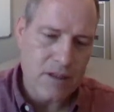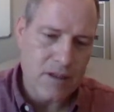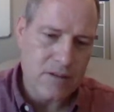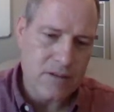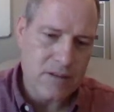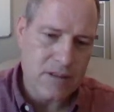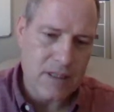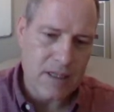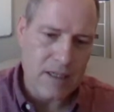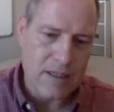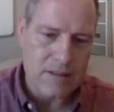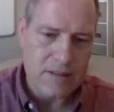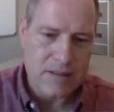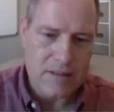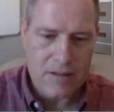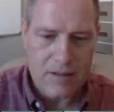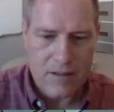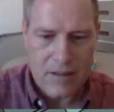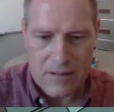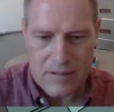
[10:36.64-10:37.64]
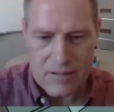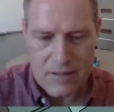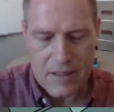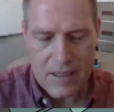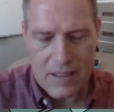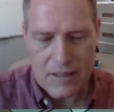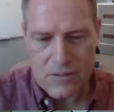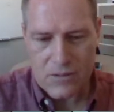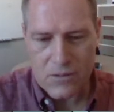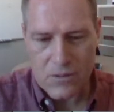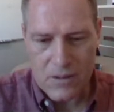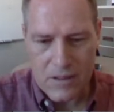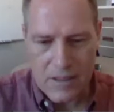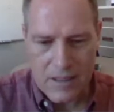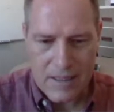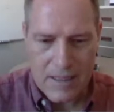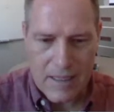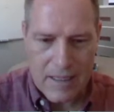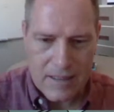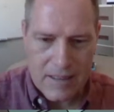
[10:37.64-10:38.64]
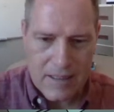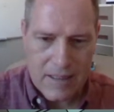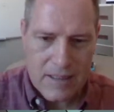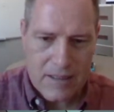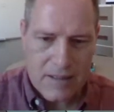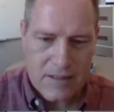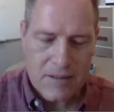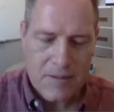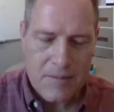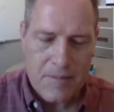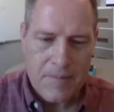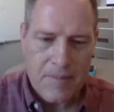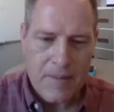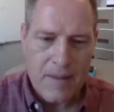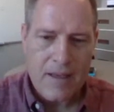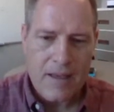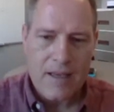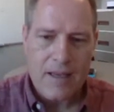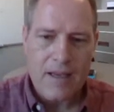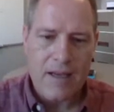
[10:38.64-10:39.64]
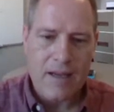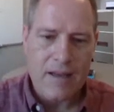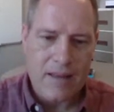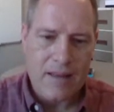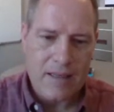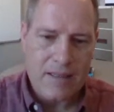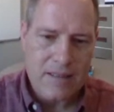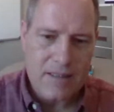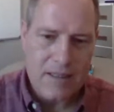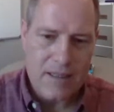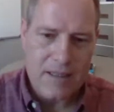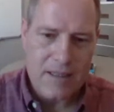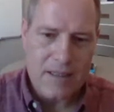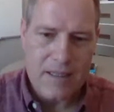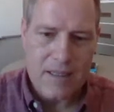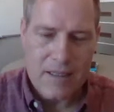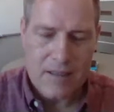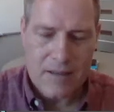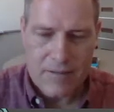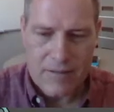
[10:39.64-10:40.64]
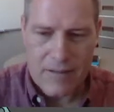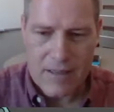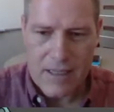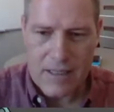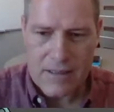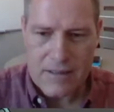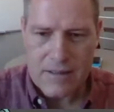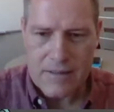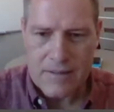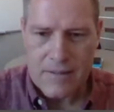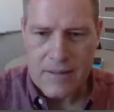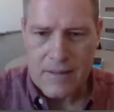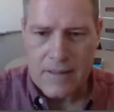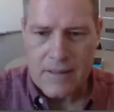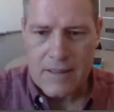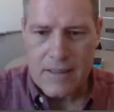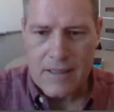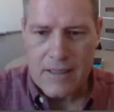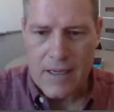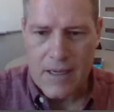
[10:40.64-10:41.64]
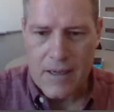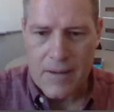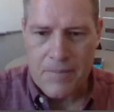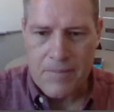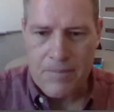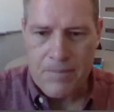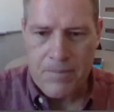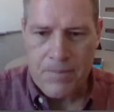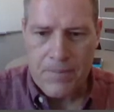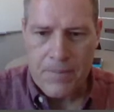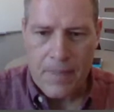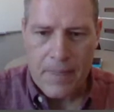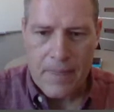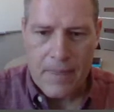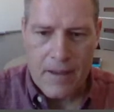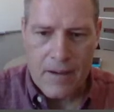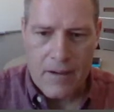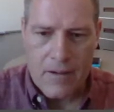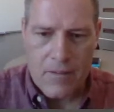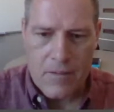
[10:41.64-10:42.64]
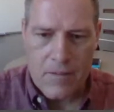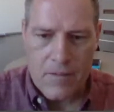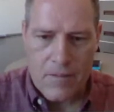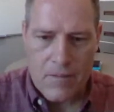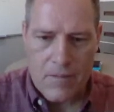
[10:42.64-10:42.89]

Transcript: nuts. Okay, so that's all that is. That's the idea of that. Now,